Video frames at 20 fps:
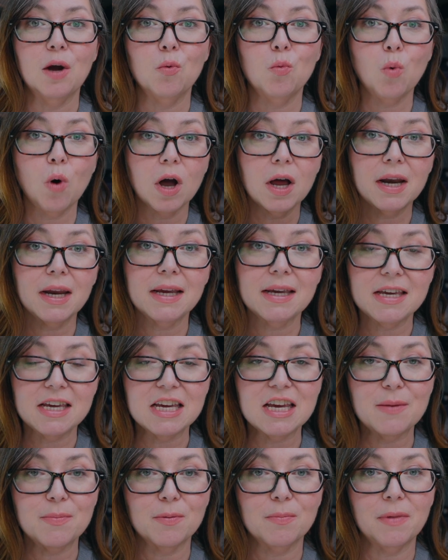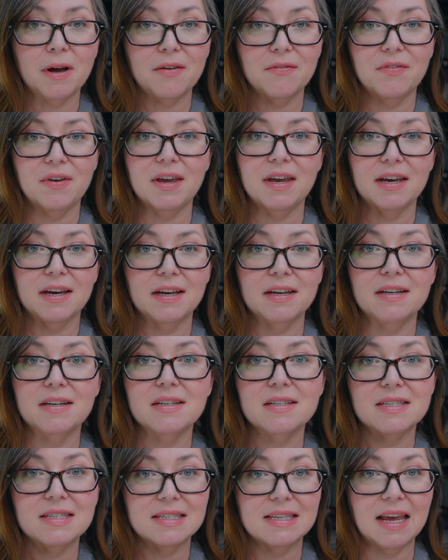want to keep my
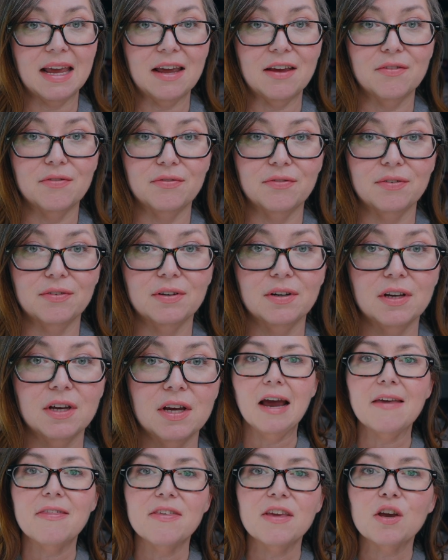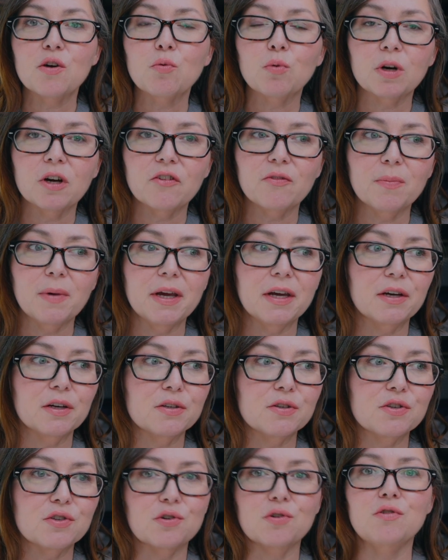van safe. I think one of my
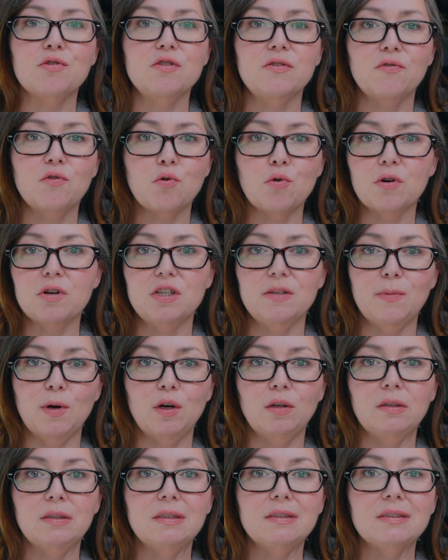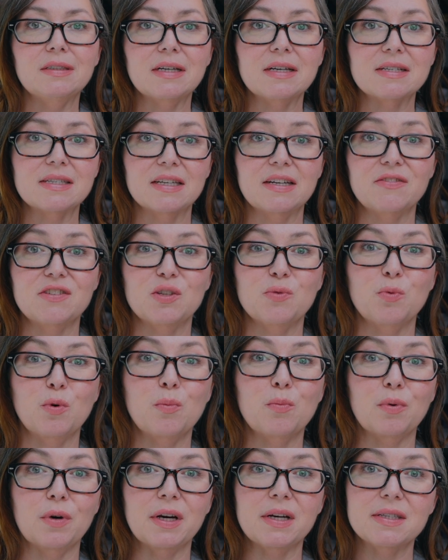concerns, of course, about Lily is that if
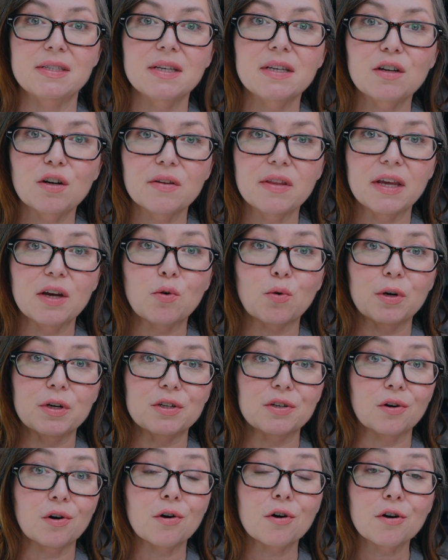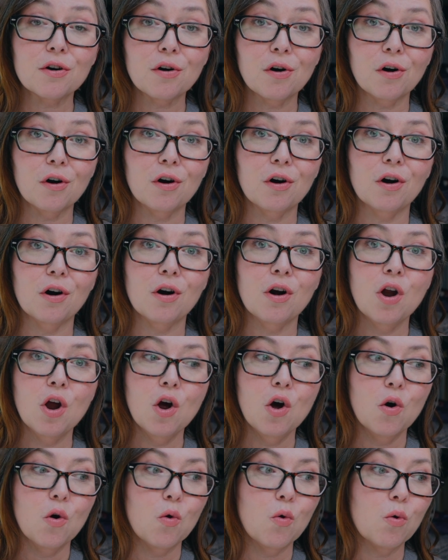someone breaks in, are they going to hurt her?
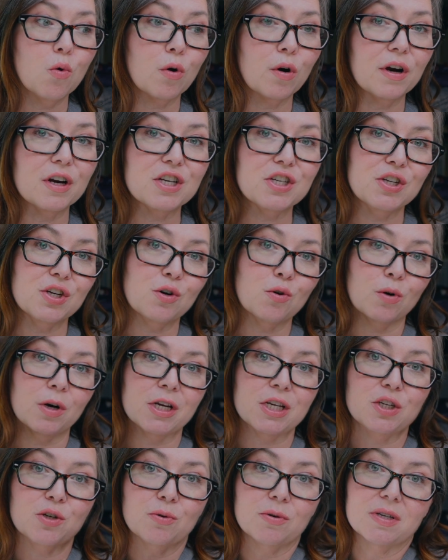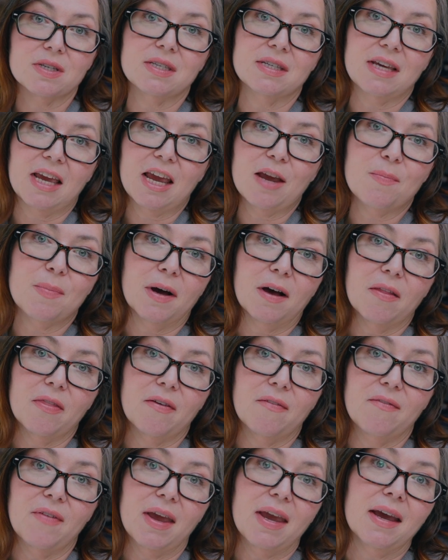Or is she going to escape out
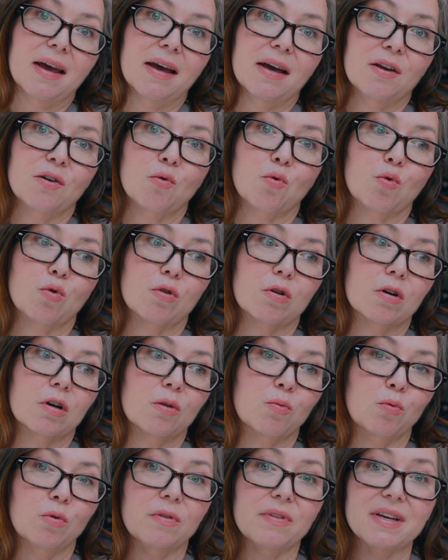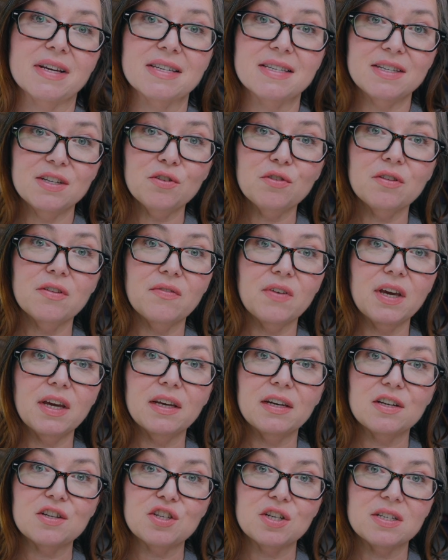the van? Or will they steal the
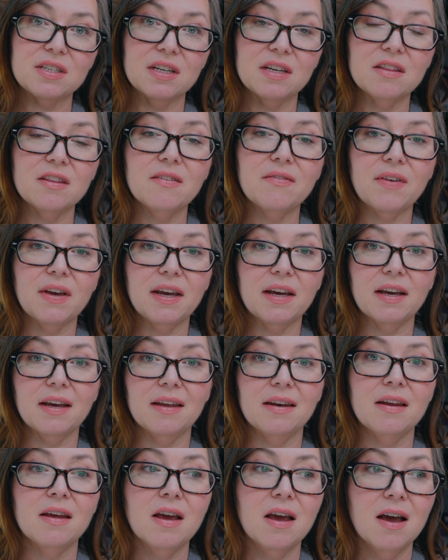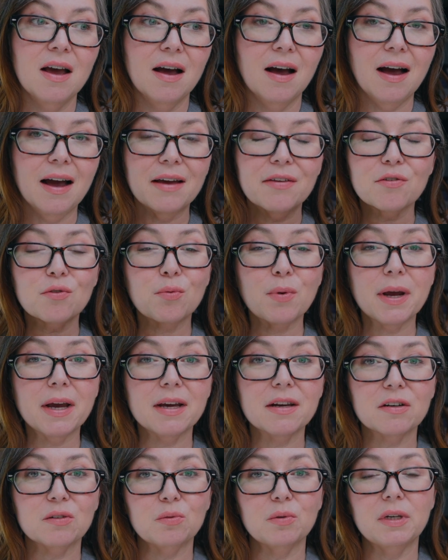van and she's in the van? Either
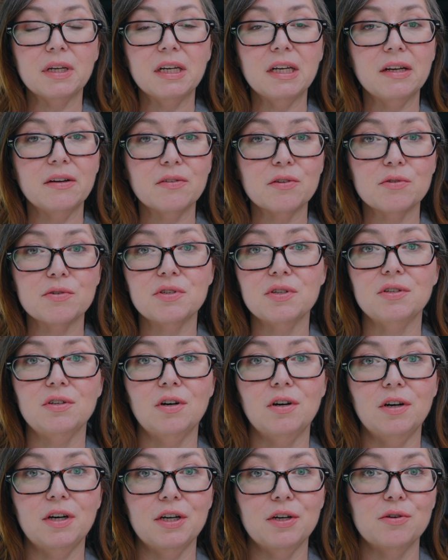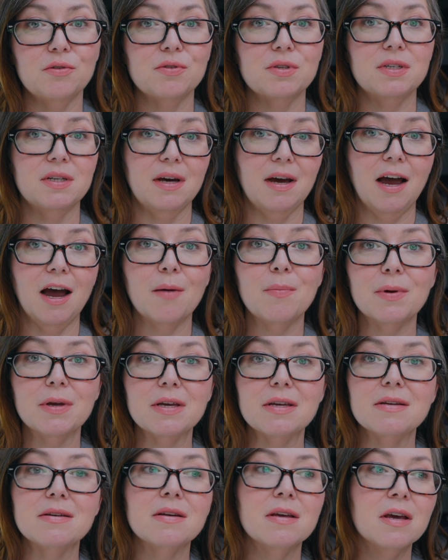way, I don't want any of those scenarios to
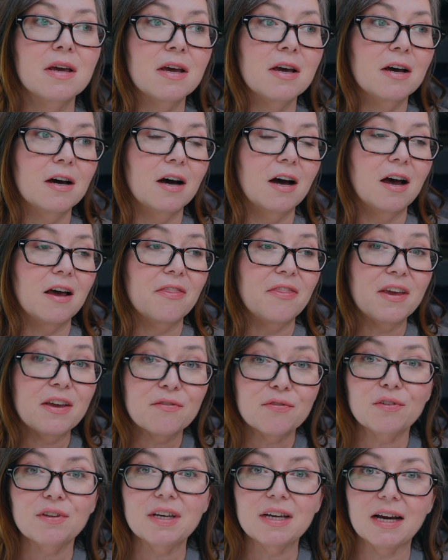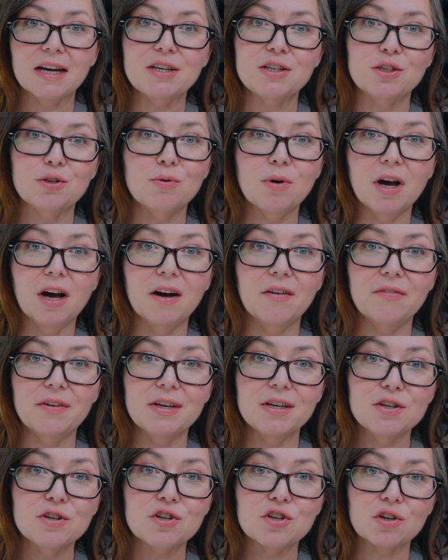happen. Thankfully, I do have
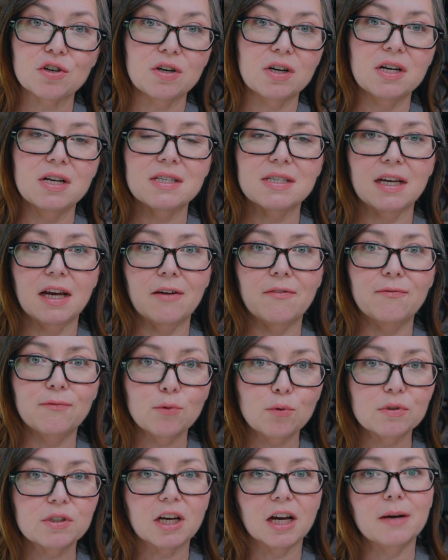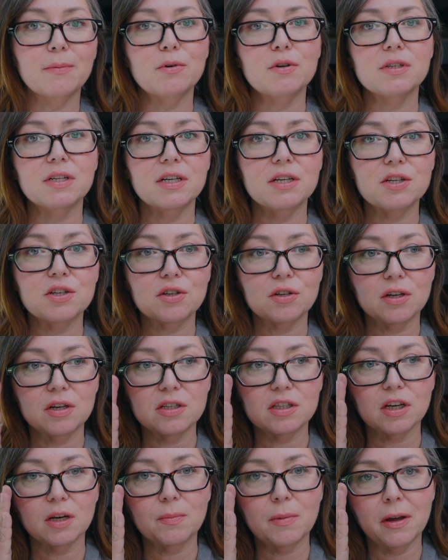insurance. I have full-timers
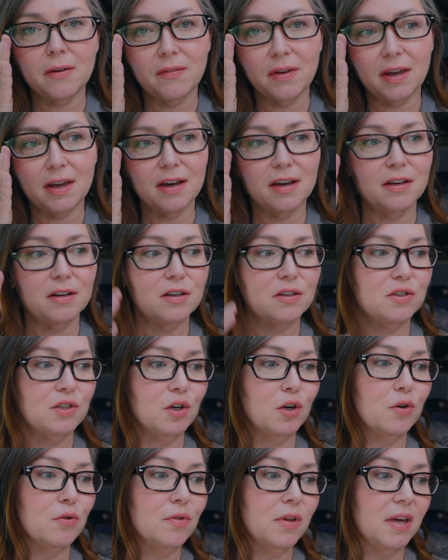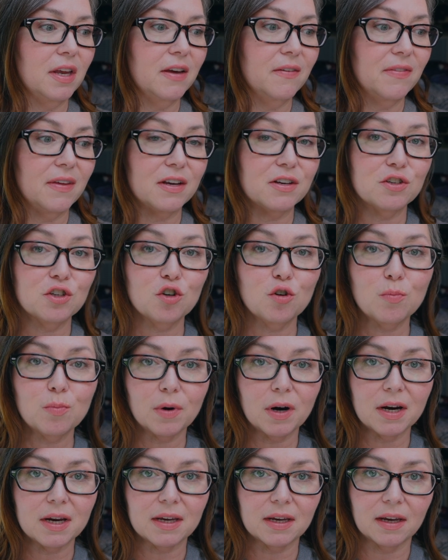insurance on my van, so that if they do
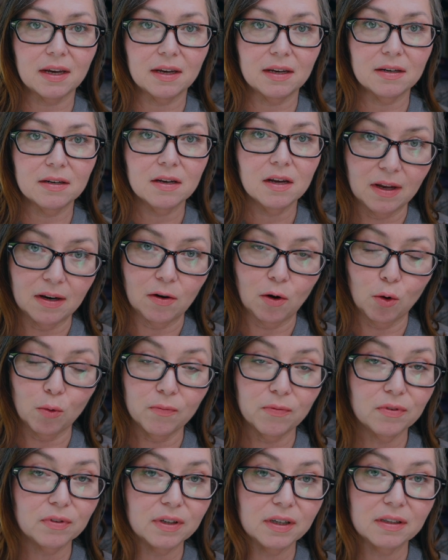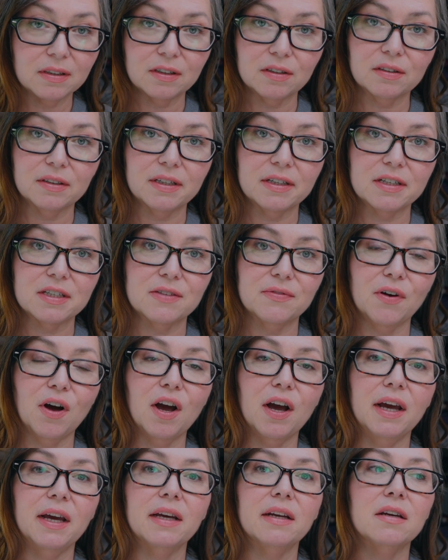break in, and hopefully Lily is
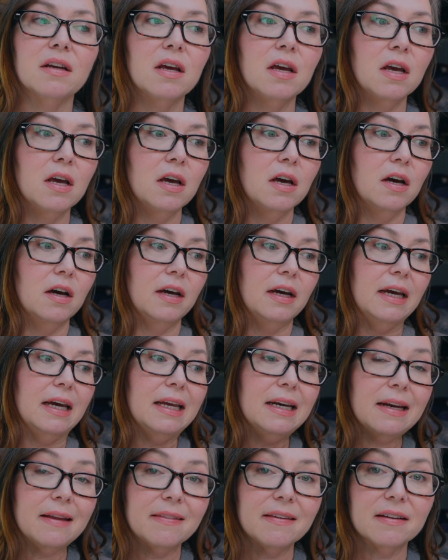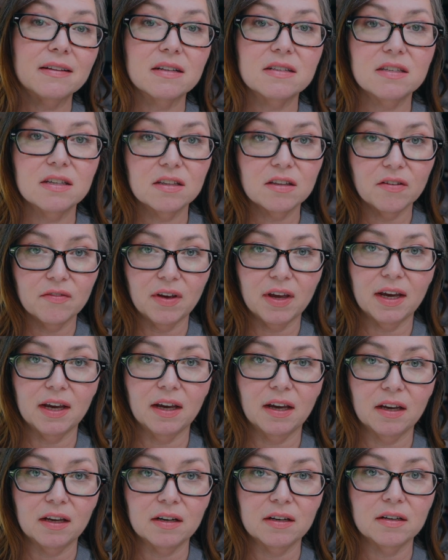fine, anything that's in the
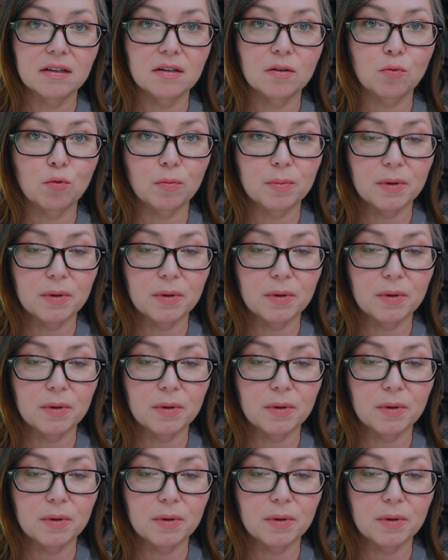van will